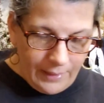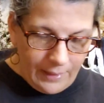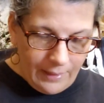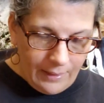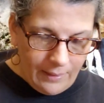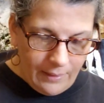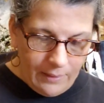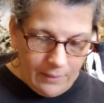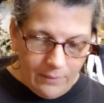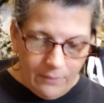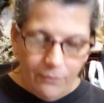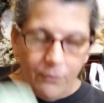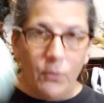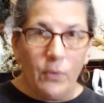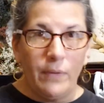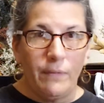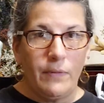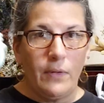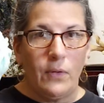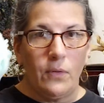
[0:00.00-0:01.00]
and
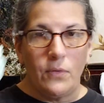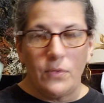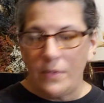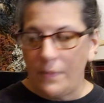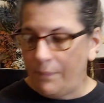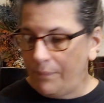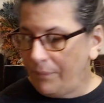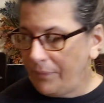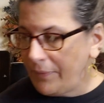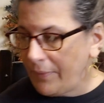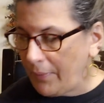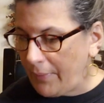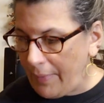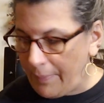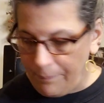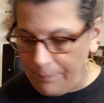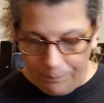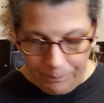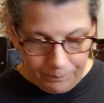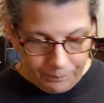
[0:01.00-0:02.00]
four of those.
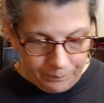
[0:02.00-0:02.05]
Okay.